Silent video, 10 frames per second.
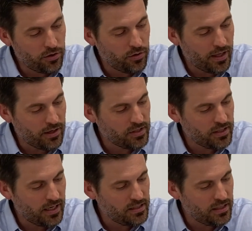
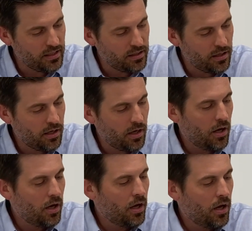
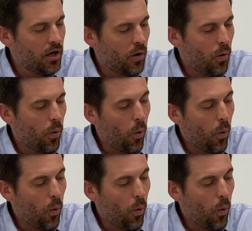2019,